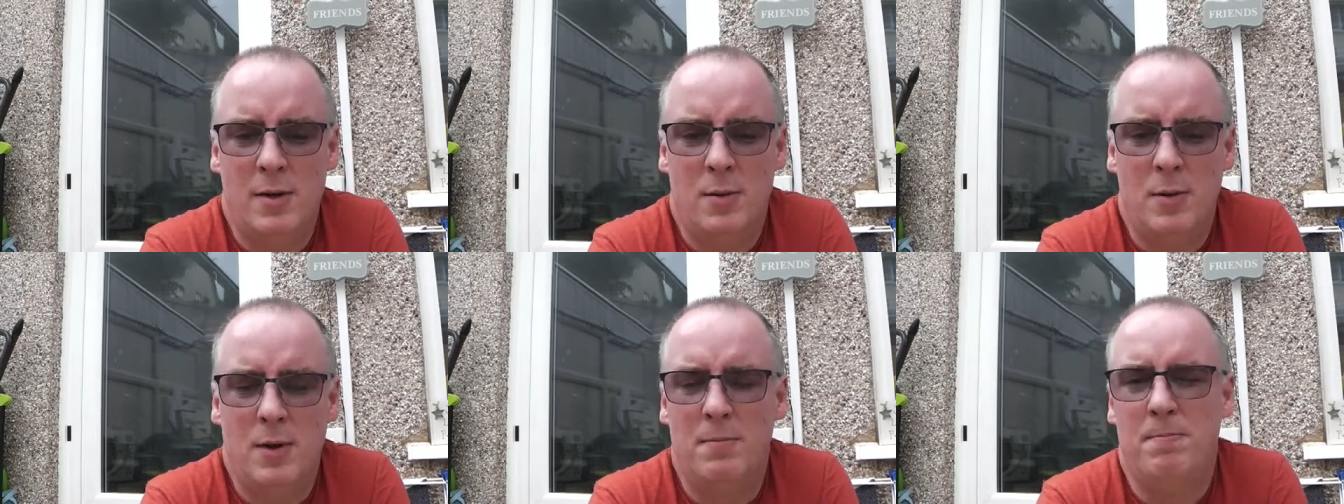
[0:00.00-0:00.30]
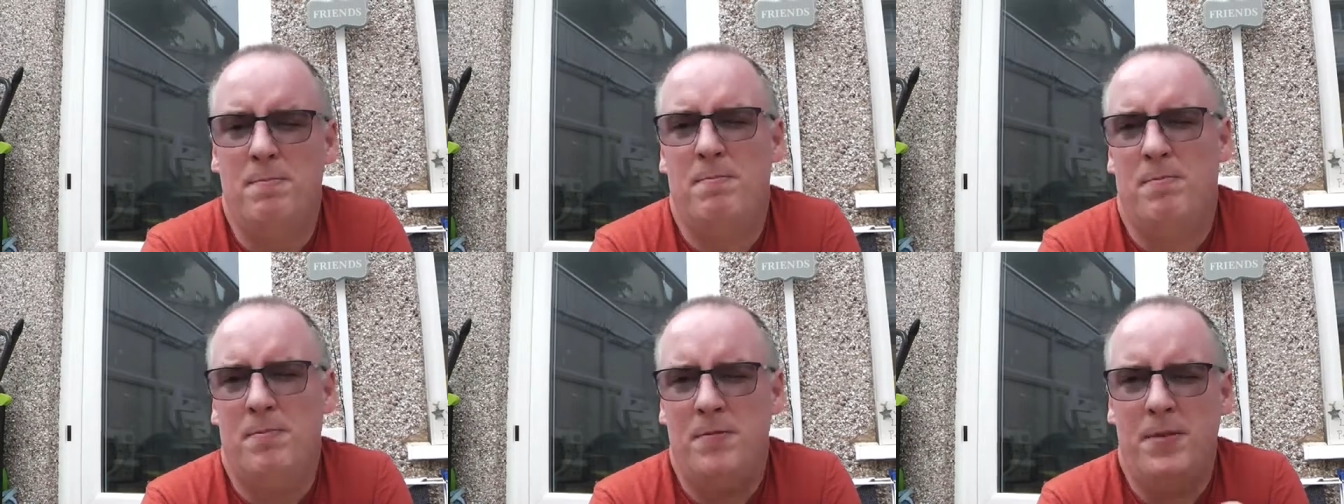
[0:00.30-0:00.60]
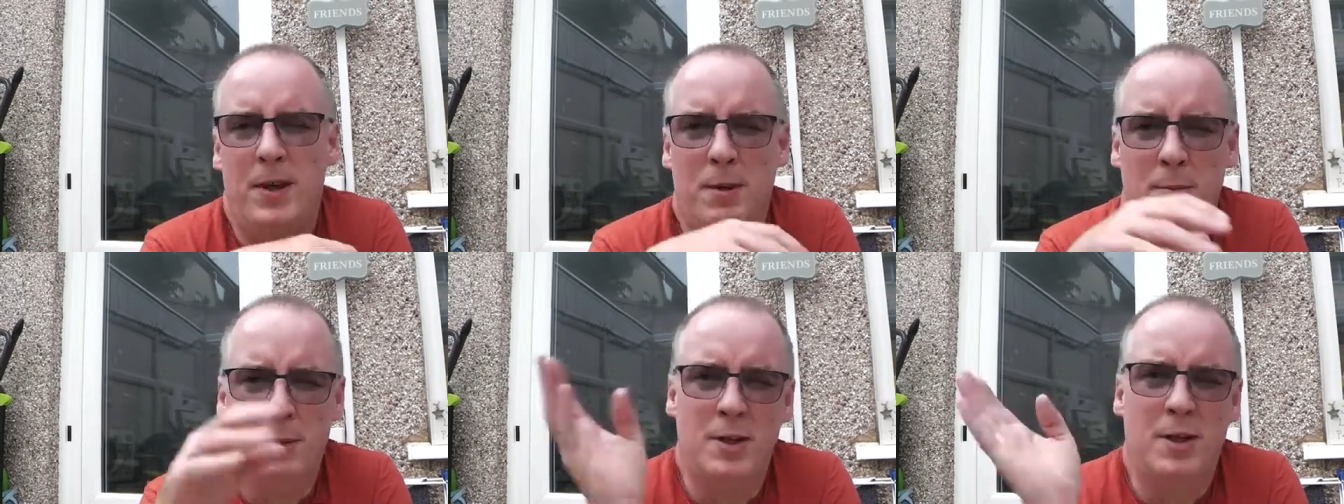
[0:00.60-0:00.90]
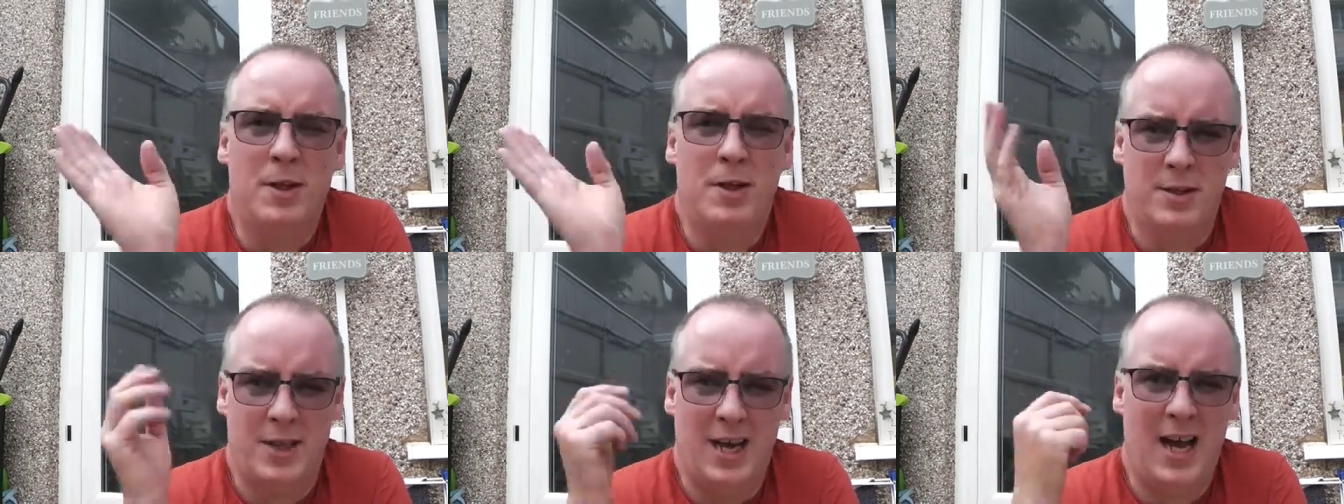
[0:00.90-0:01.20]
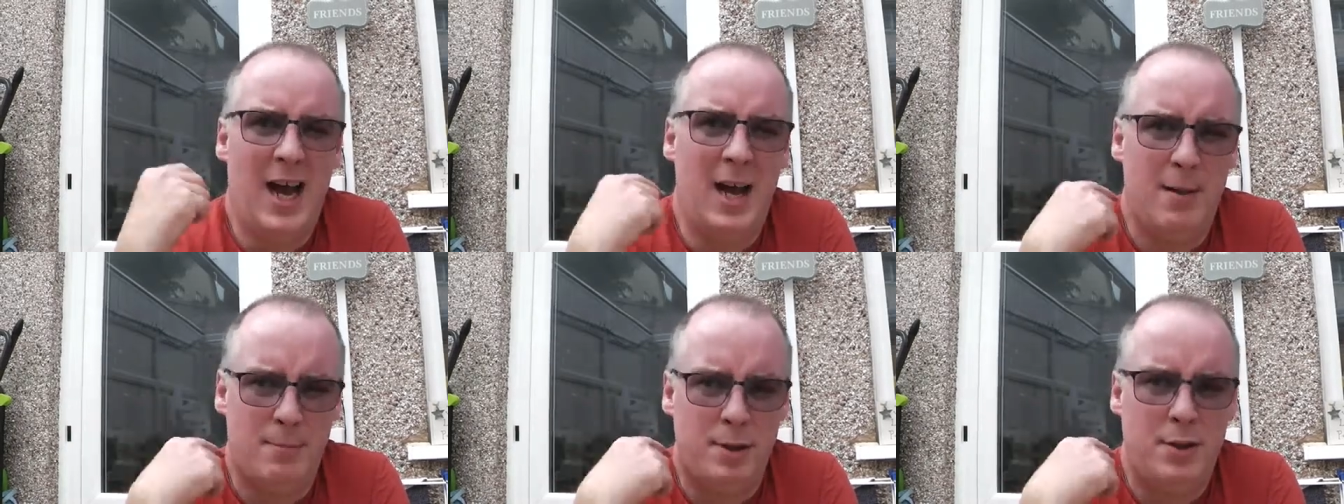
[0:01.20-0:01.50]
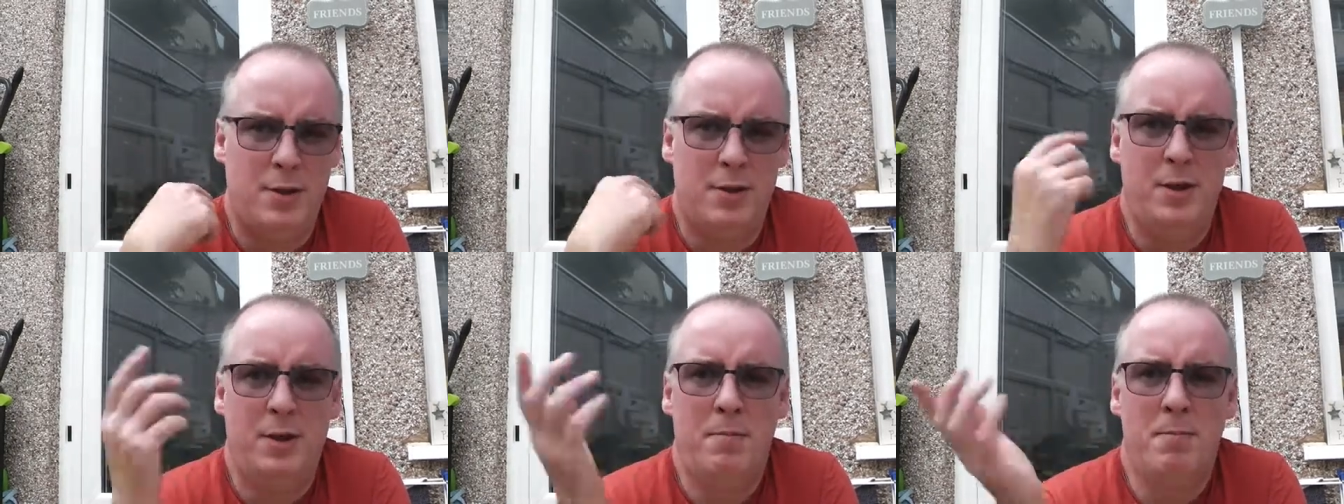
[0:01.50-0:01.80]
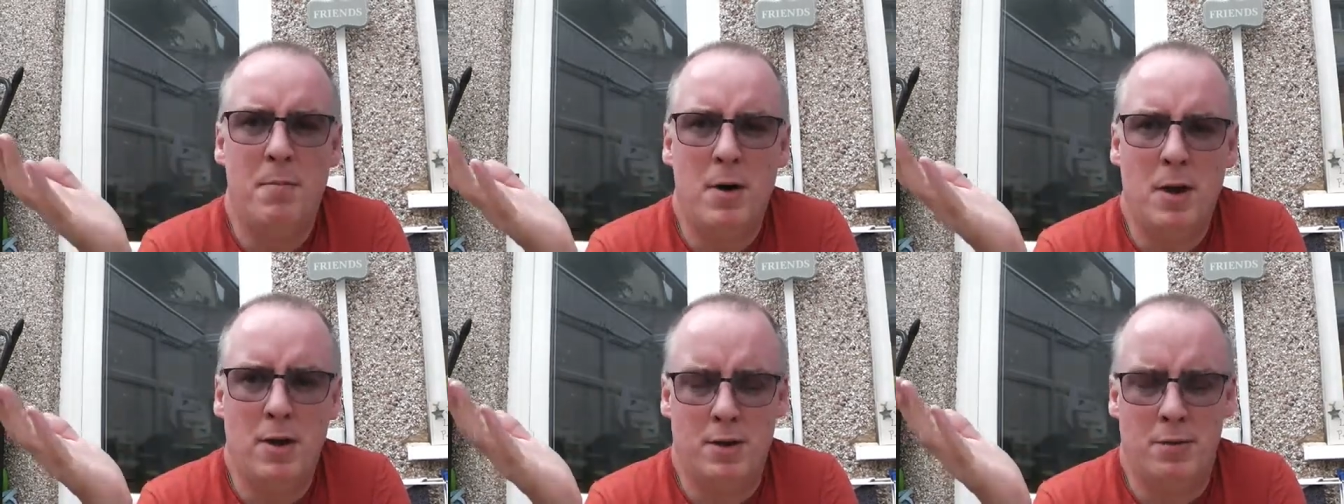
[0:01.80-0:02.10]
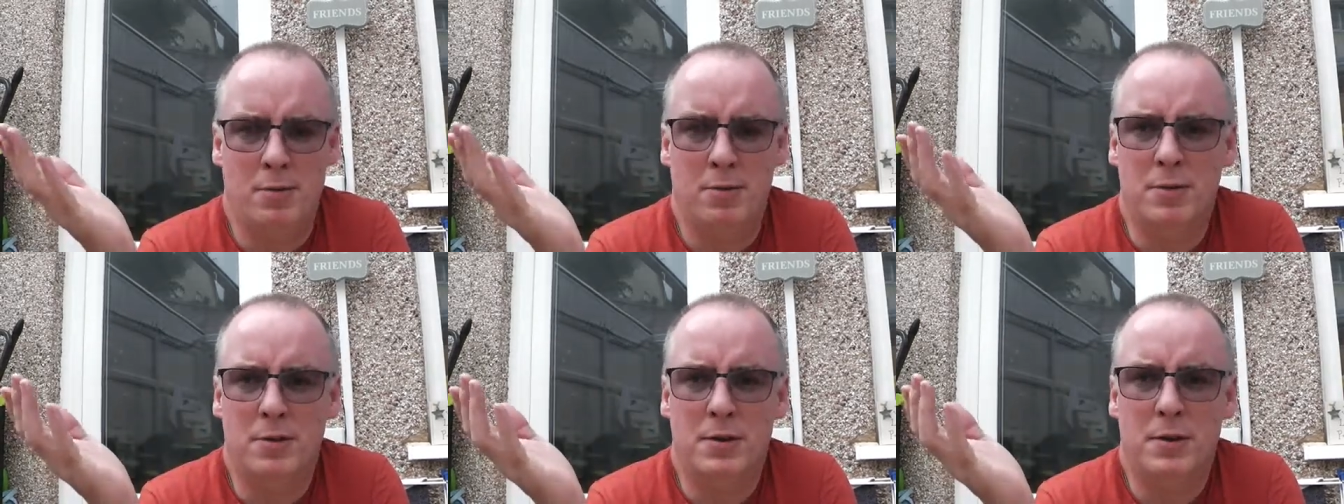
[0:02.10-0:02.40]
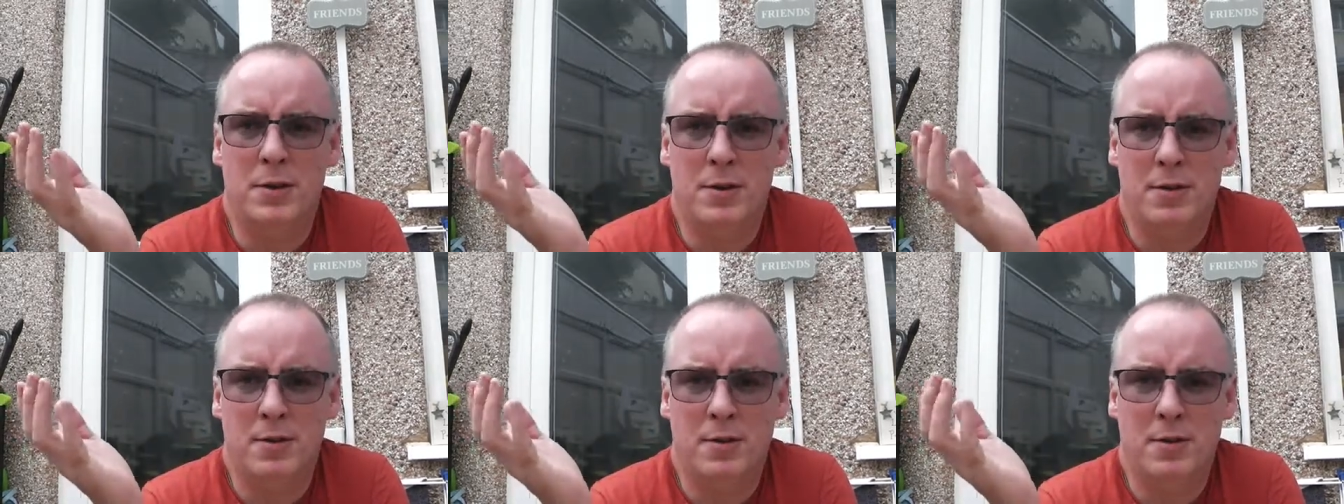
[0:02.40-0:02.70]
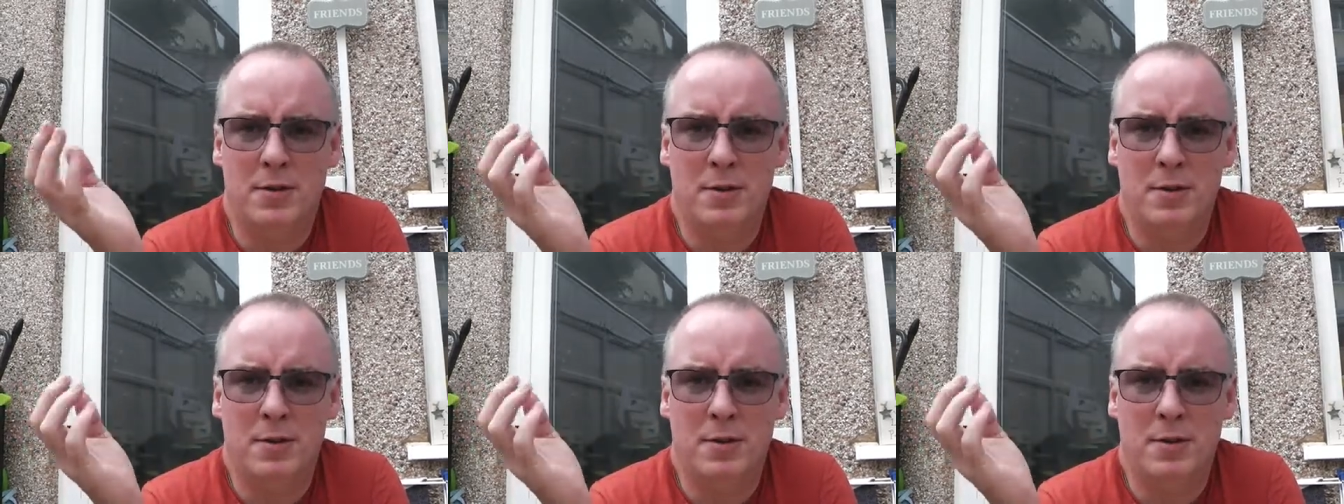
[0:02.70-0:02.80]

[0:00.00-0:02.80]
Well, filament goes absolutely miles.